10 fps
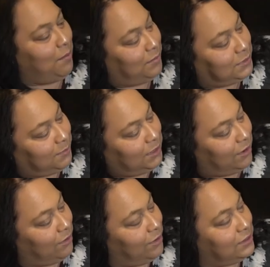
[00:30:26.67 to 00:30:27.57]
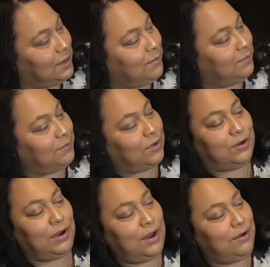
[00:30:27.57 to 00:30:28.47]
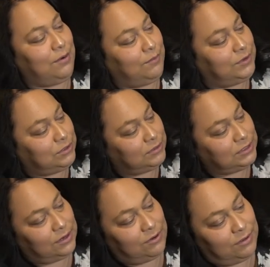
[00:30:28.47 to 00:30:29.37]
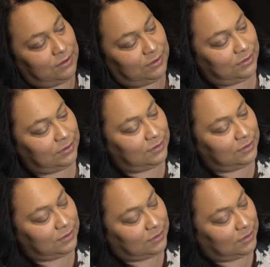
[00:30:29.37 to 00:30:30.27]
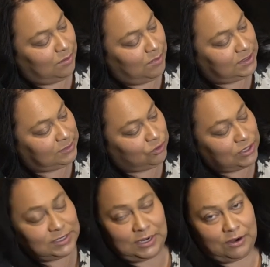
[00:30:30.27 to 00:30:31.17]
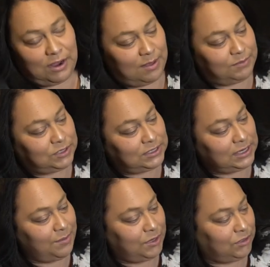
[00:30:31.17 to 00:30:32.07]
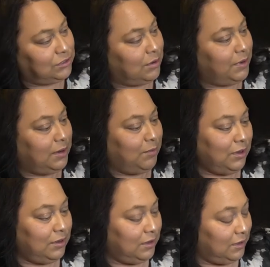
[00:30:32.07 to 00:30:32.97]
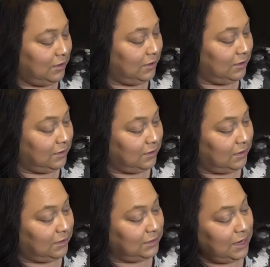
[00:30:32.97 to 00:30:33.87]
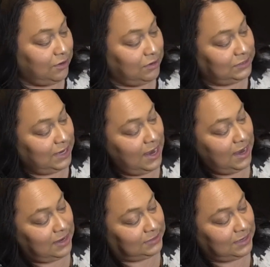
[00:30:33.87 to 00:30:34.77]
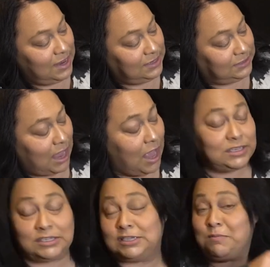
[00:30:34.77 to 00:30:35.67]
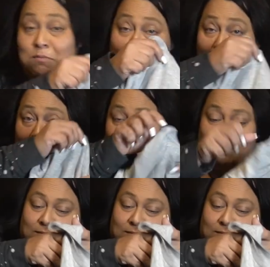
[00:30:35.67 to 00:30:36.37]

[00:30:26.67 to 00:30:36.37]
poms on my daughter all the time on her hair when she was little. I miss dressing her up. She doesn't let me dress her up anymore. Tucker and Tate, size small.